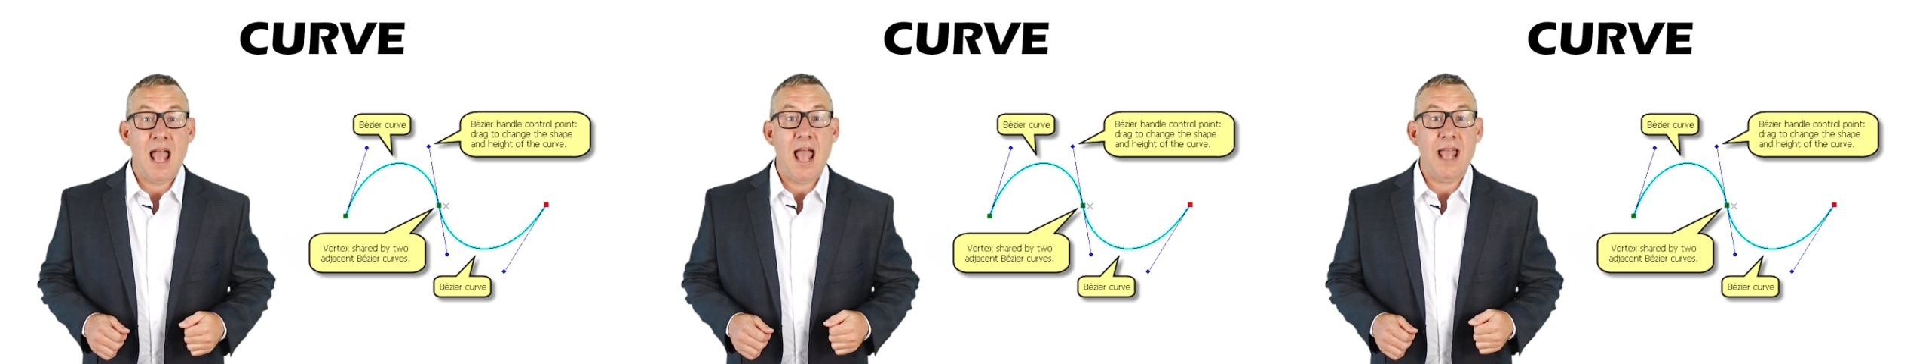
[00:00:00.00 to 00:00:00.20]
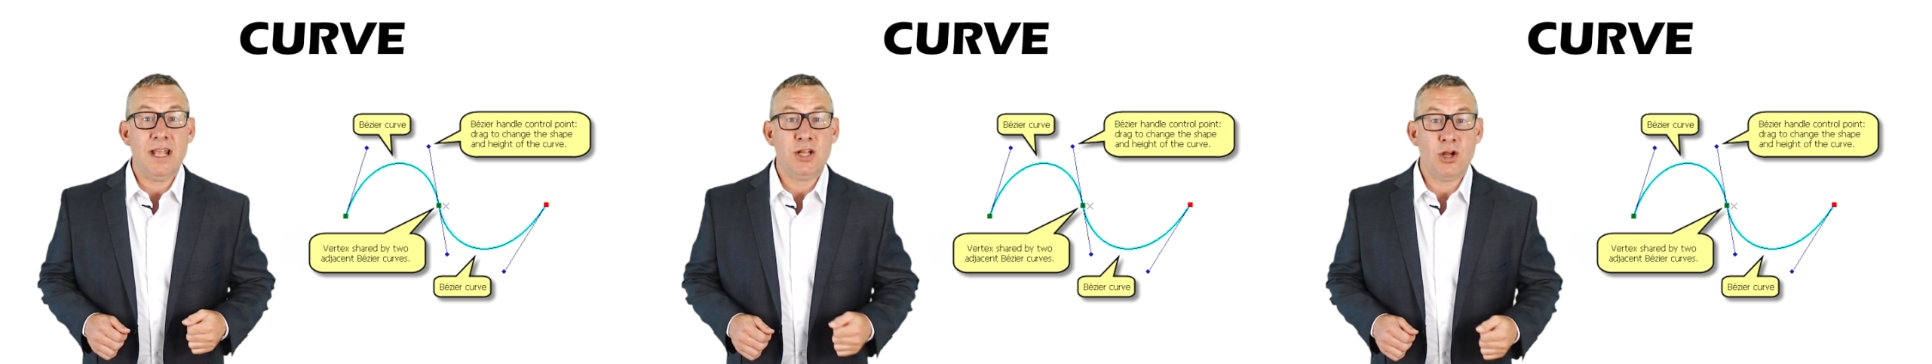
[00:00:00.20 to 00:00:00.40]

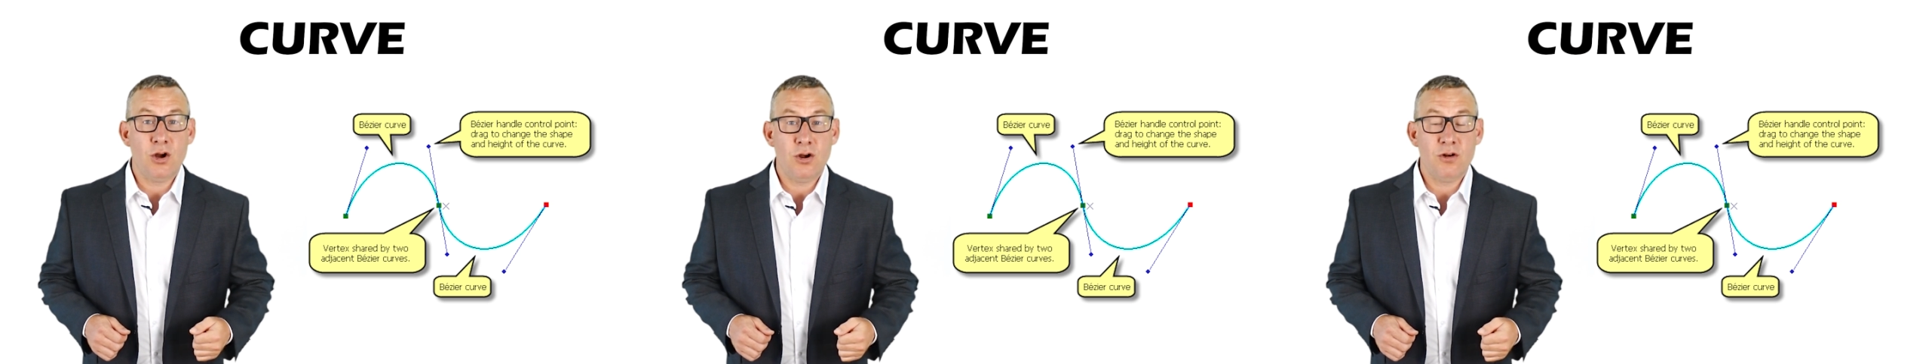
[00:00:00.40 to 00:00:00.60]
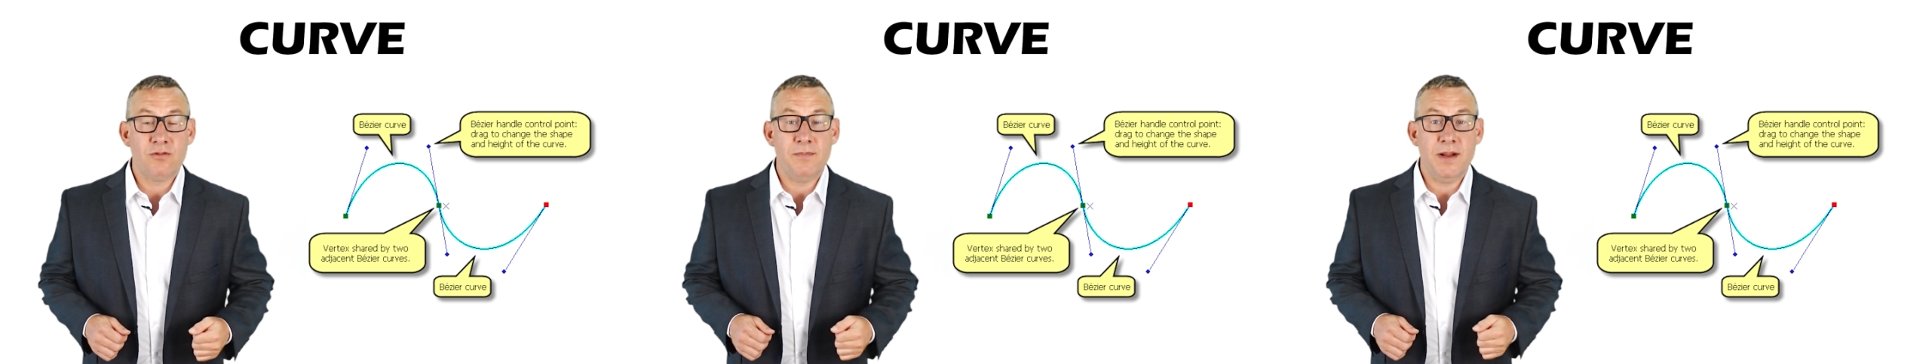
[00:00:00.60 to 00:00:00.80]
A
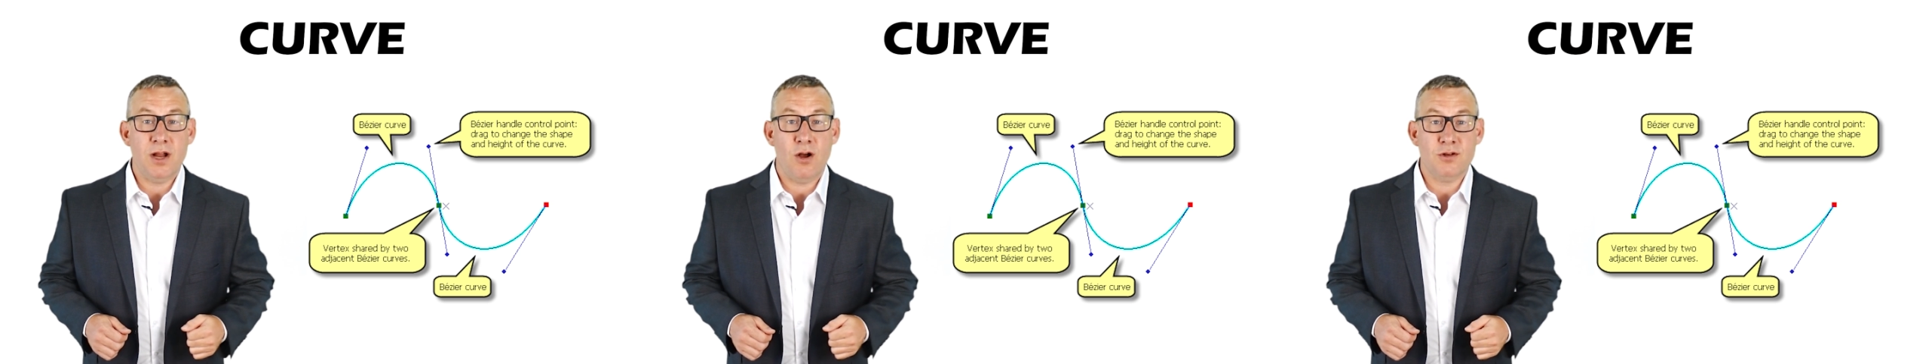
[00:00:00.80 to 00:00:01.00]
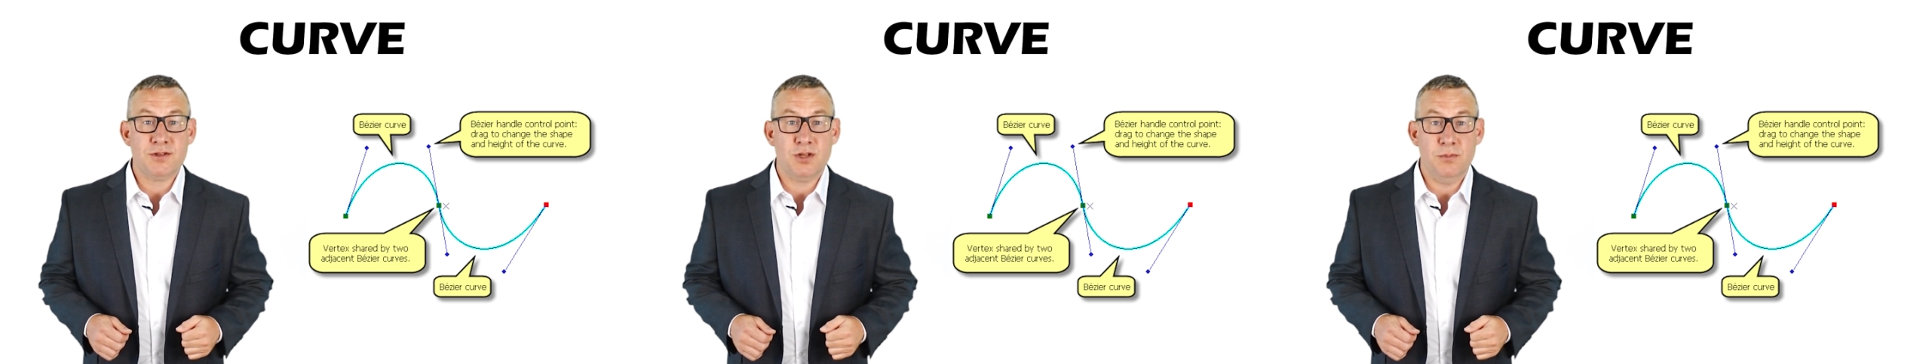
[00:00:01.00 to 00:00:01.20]
curve may
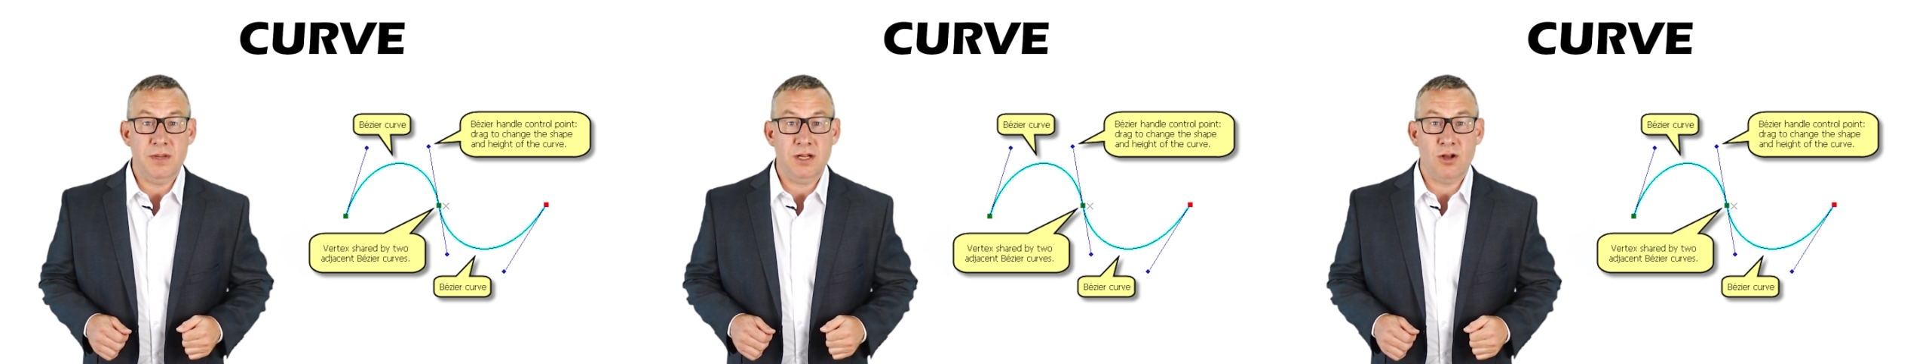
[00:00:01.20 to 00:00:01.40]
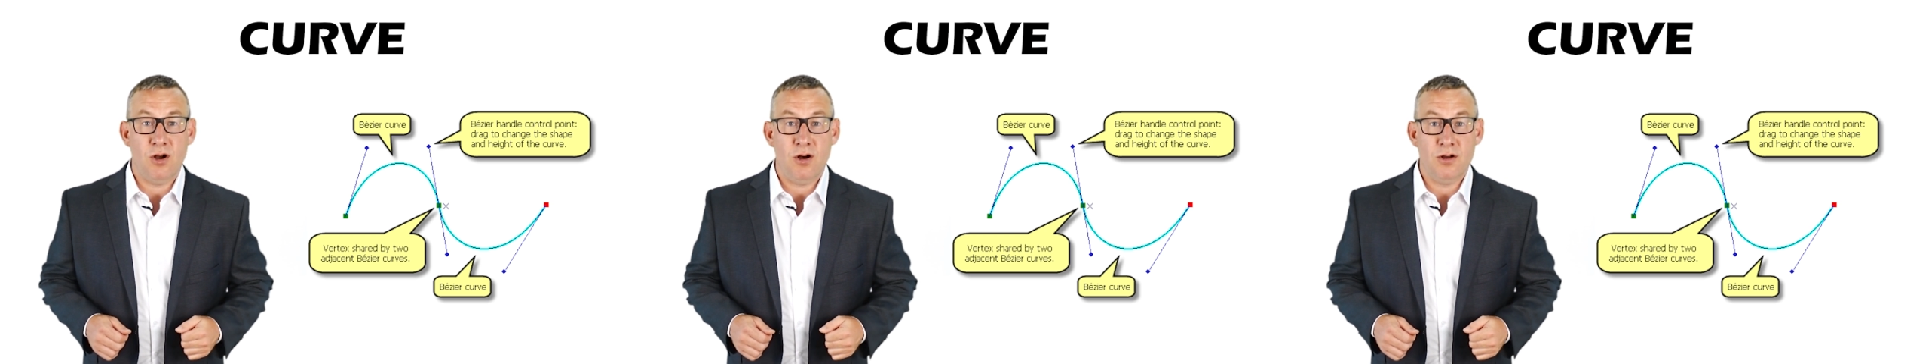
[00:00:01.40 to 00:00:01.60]
also be
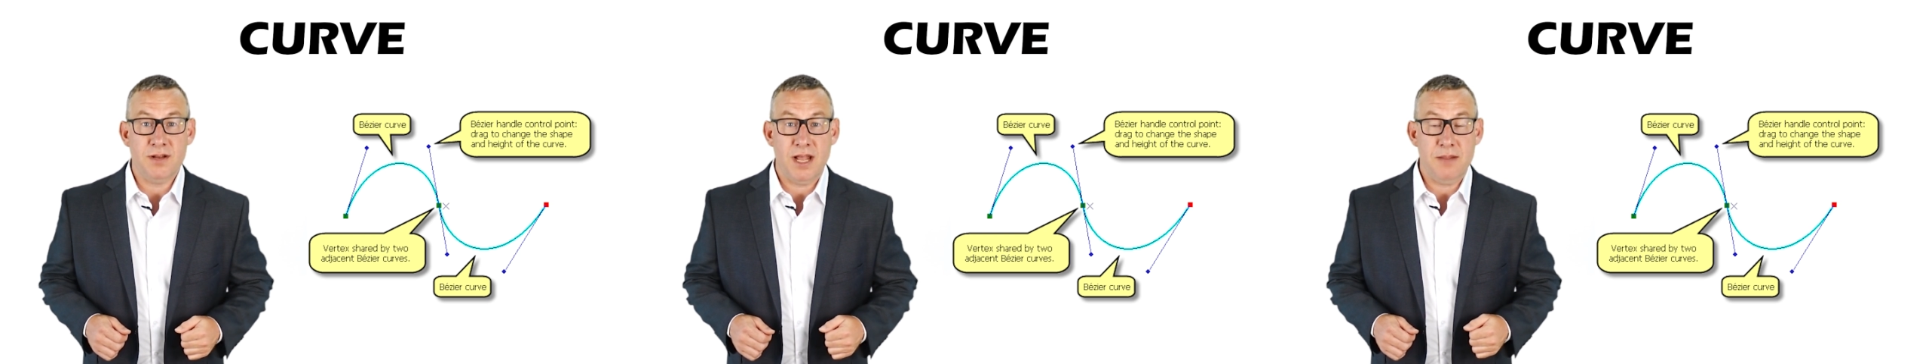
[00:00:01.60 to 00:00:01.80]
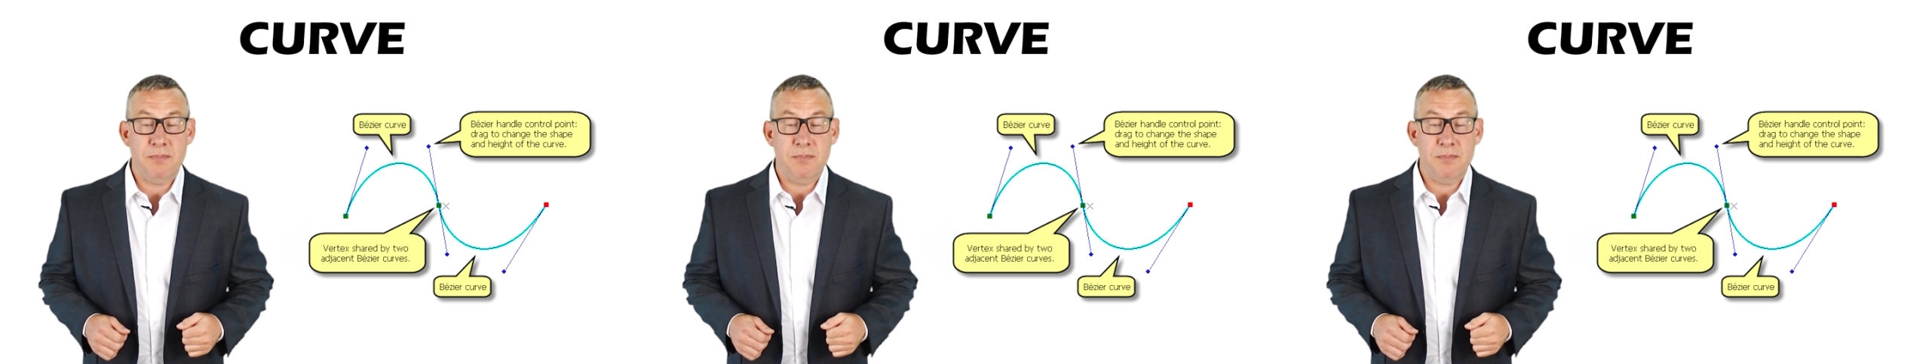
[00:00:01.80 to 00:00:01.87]
called a